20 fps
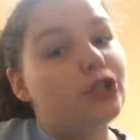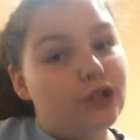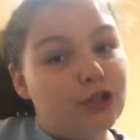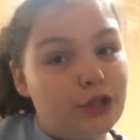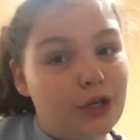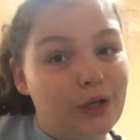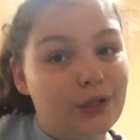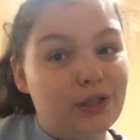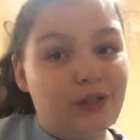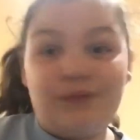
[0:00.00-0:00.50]

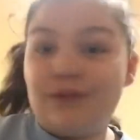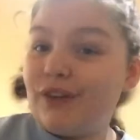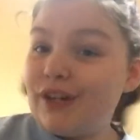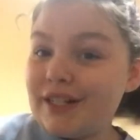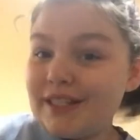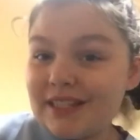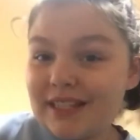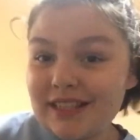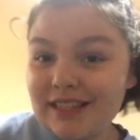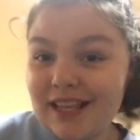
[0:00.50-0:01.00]
So the
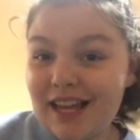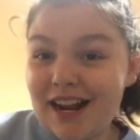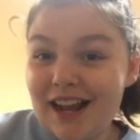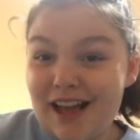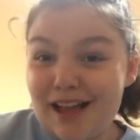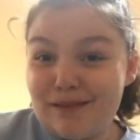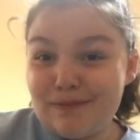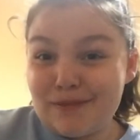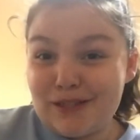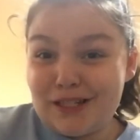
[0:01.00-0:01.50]
first thing that
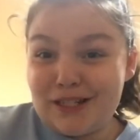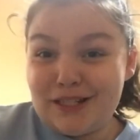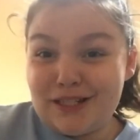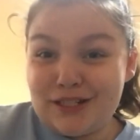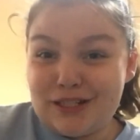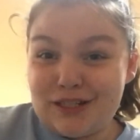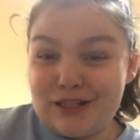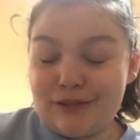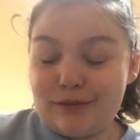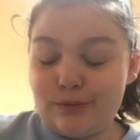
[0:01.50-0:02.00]
I'm gonna
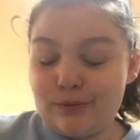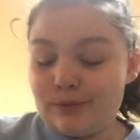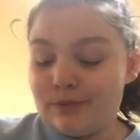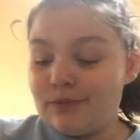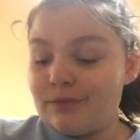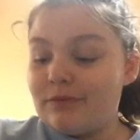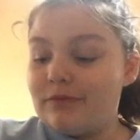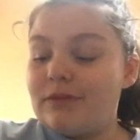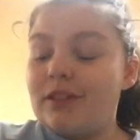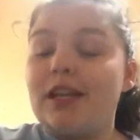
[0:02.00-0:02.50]
do
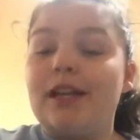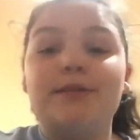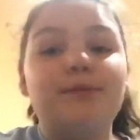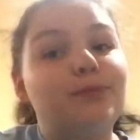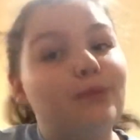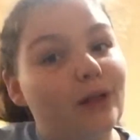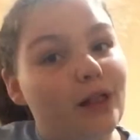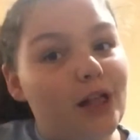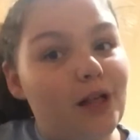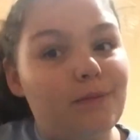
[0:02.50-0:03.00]
is
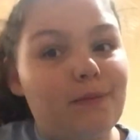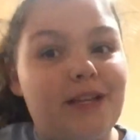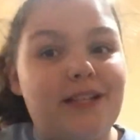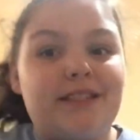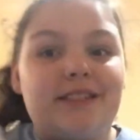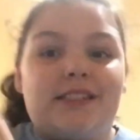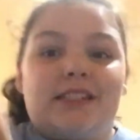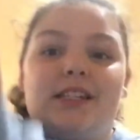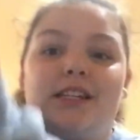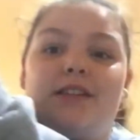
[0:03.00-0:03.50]
roll up my
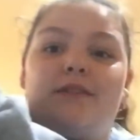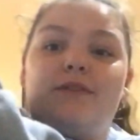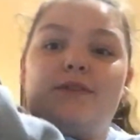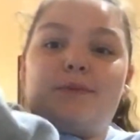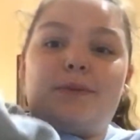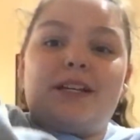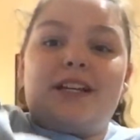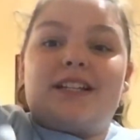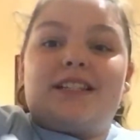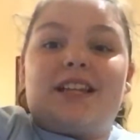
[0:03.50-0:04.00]
sleeves
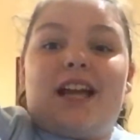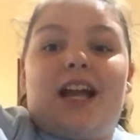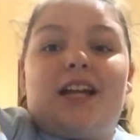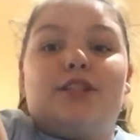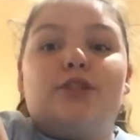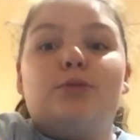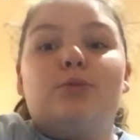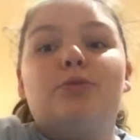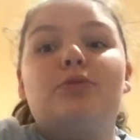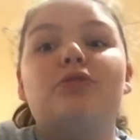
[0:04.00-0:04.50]
because I
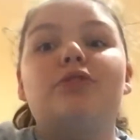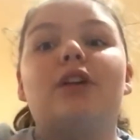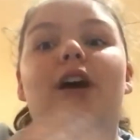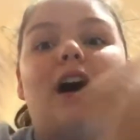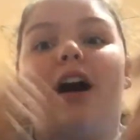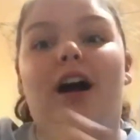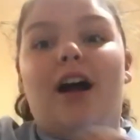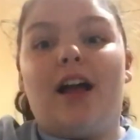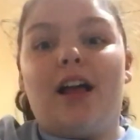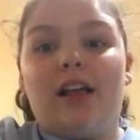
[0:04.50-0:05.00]
do
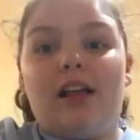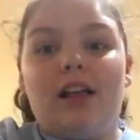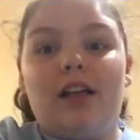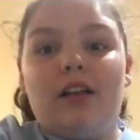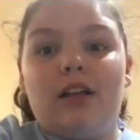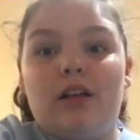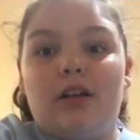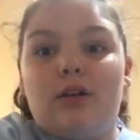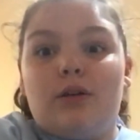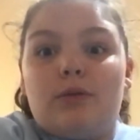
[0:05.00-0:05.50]
not
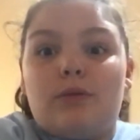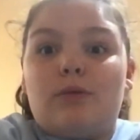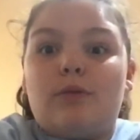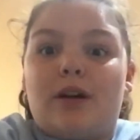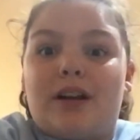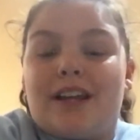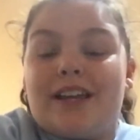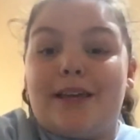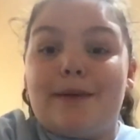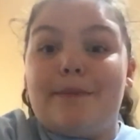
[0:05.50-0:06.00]

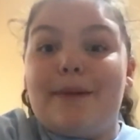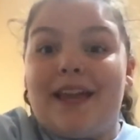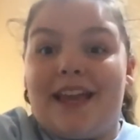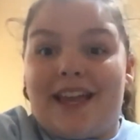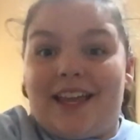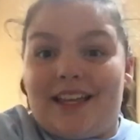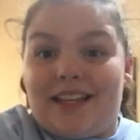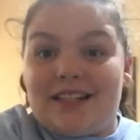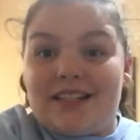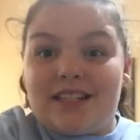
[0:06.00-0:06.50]
want to get
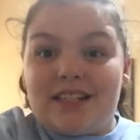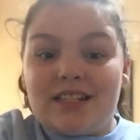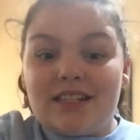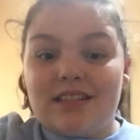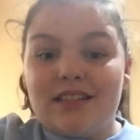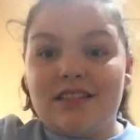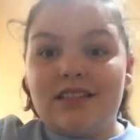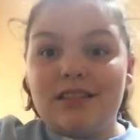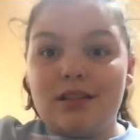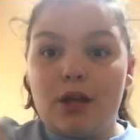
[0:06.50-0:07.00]
paint
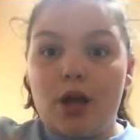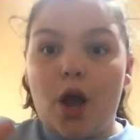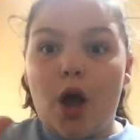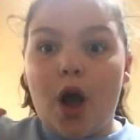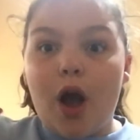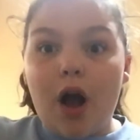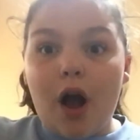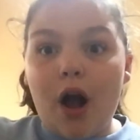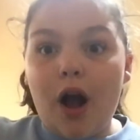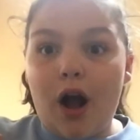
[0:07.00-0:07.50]

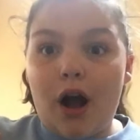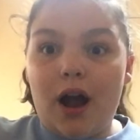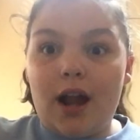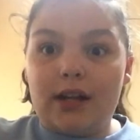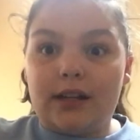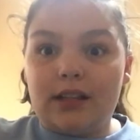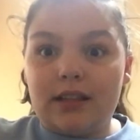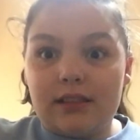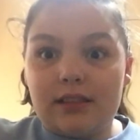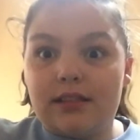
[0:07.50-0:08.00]

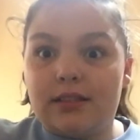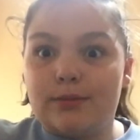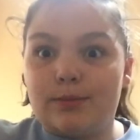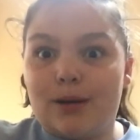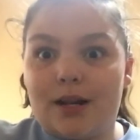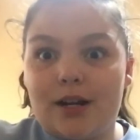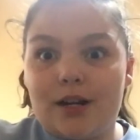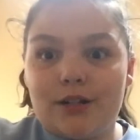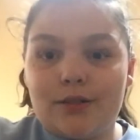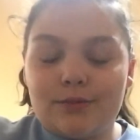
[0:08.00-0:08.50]
on the
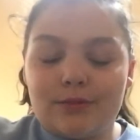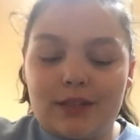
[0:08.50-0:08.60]
sweater.